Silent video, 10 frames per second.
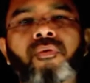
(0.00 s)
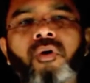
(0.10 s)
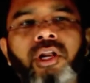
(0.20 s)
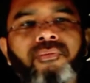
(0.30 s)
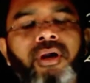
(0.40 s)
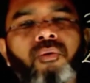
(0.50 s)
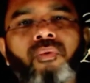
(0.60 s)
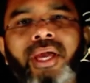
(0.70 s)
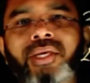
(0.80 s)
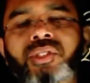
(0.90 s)
four different
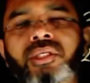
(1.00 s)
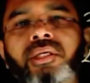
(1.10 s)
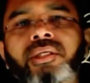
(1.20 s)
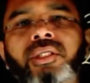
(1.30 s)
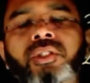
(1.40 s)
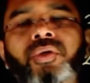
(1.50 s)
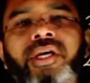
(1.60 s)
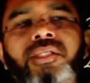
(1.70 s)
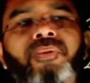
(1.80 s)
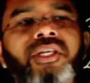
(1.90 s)
ways to
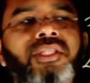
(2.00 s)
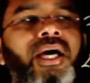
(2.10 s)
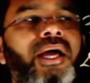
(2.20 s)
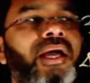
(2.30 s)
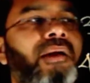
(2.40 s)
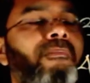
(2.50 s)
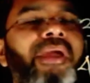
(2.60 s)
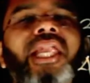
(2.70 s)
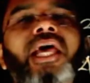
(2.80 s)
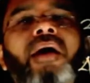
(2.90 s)
express the
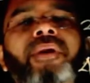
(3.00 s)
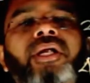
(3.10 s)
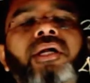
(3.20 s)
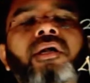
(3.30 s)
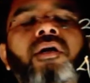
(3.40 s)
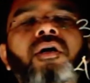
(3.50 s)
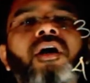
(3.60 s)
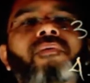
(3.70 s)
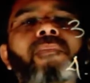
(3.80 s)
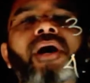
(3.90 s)
mean diameter
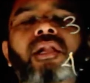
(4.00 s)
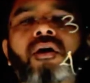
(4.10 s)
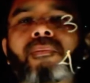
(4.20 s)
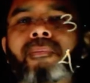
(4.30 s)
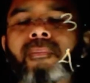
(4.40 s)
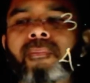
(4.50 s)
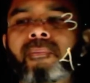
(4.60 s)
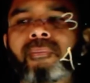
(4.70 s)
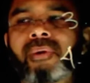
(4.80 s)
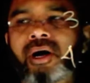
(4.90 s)
of a bulk of
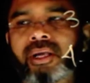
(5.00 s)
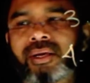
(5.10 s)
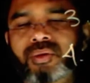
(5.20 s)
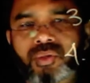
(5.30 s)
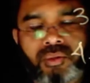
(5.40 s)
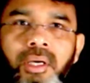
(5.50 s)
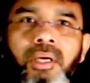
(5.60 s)
particles.